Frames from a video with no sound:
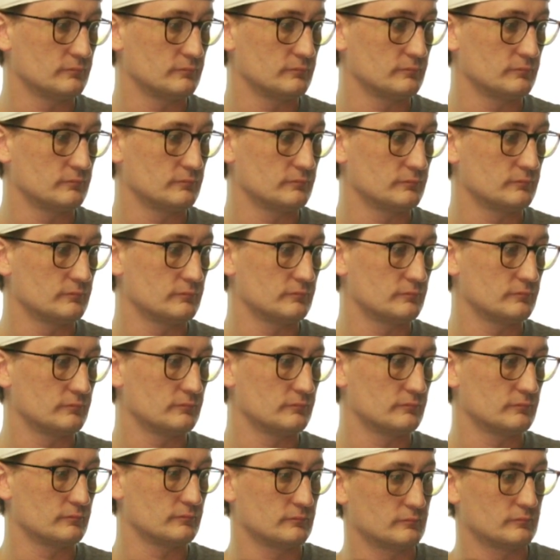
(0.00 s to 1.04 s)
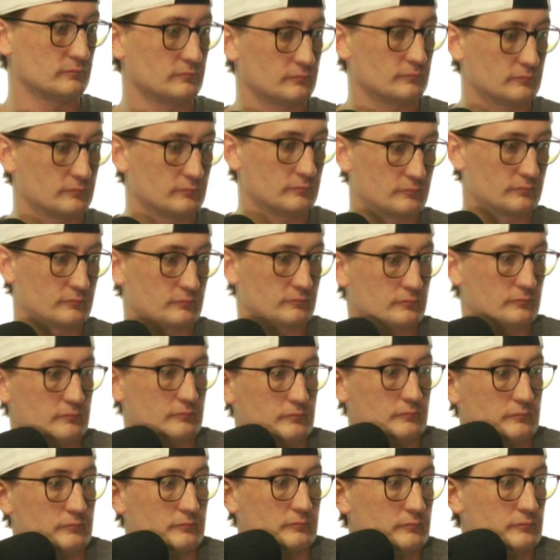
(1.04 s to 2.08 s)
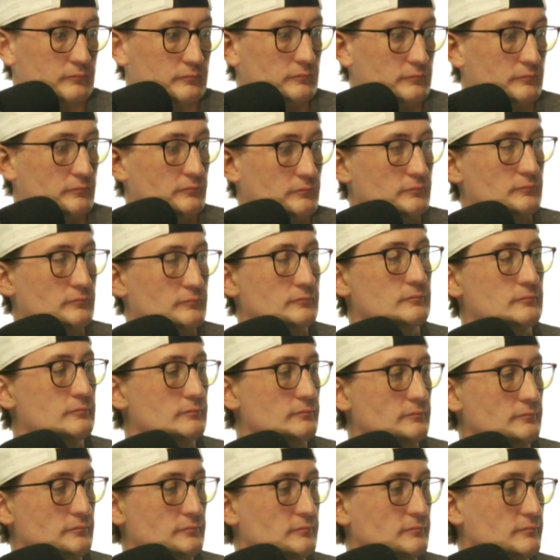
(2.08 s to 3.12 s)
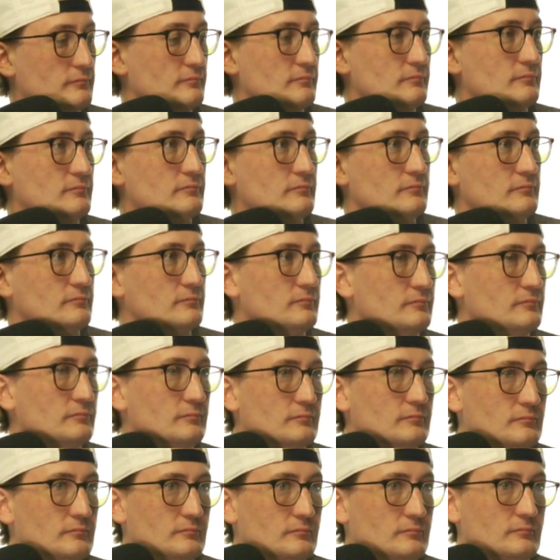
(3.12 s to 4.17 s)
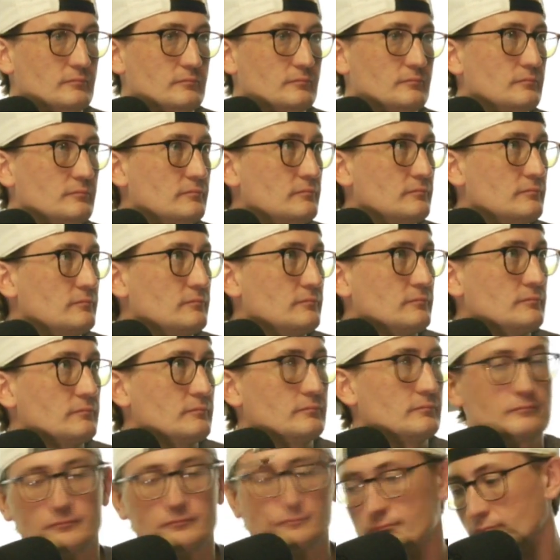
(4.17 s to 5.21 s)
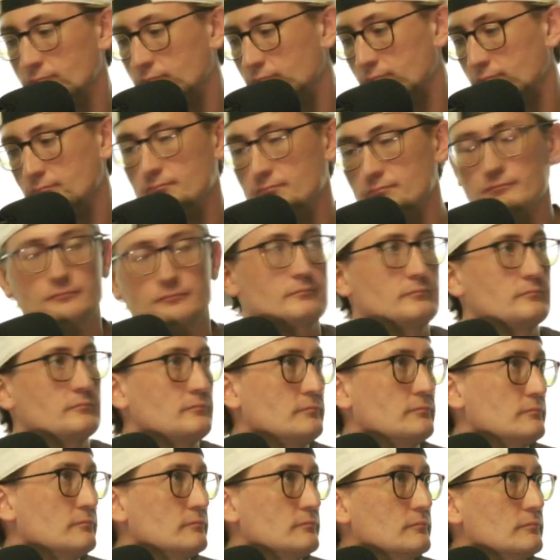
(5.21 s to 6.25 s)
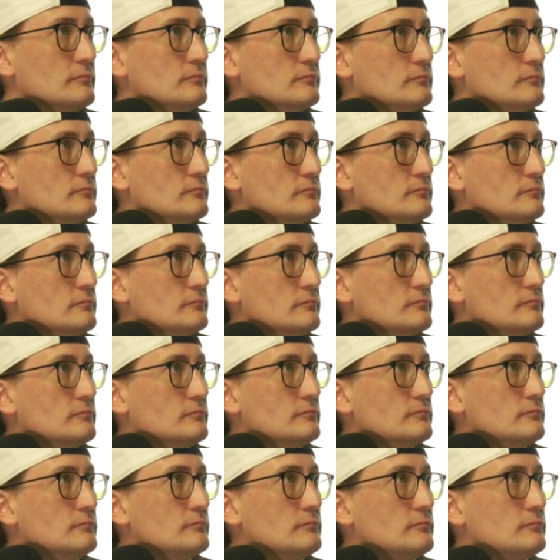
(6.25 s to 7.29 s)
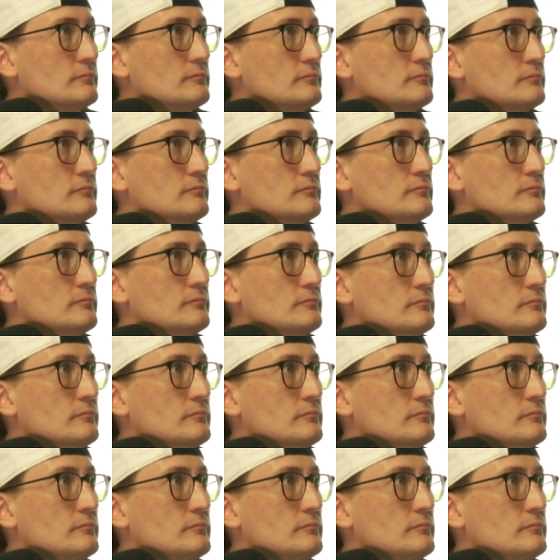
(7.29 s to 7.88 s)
The person shown says nothing.